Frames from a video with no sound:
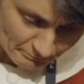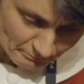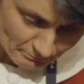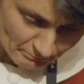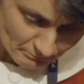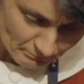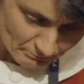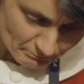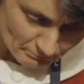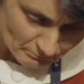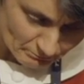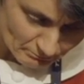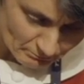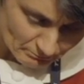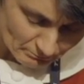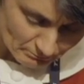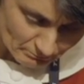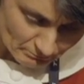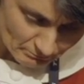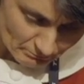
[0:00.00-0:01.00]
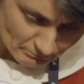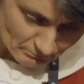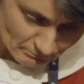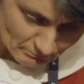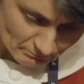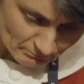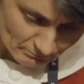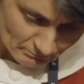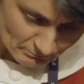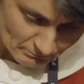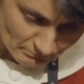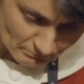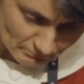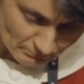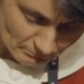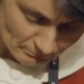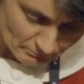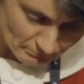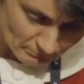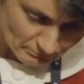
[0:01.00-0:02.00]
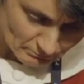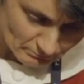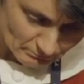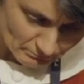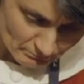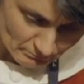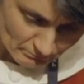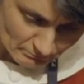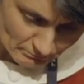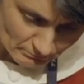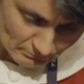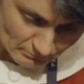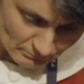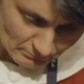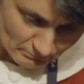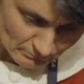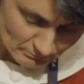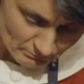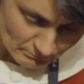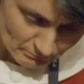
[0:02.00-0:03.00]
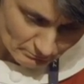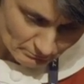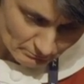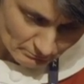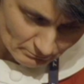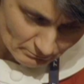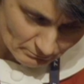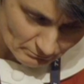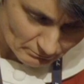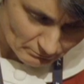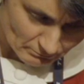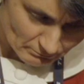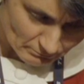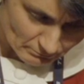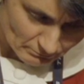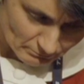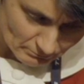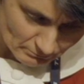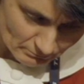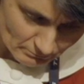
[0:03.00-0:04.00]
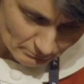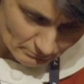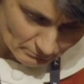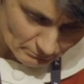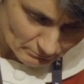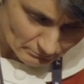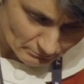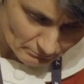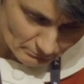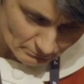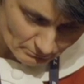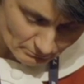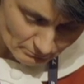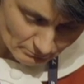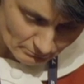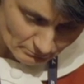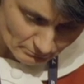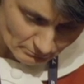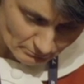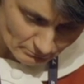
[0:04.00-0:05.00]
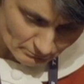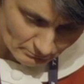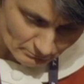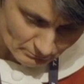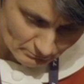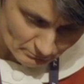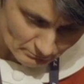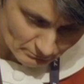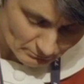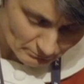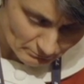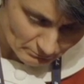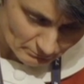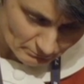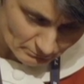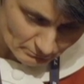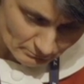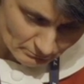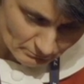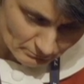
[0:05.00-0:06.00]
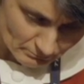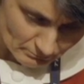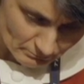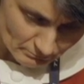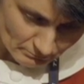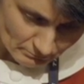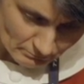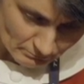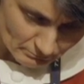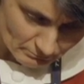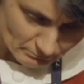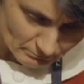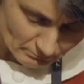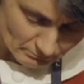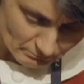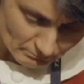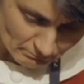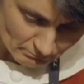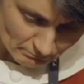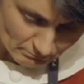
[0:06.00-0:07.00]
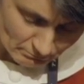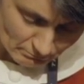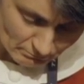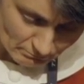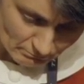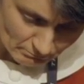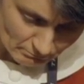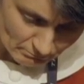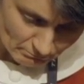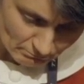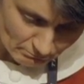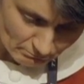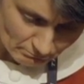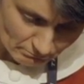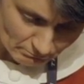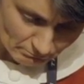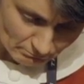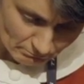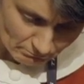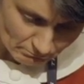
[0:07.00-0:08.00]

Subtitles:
[no speech]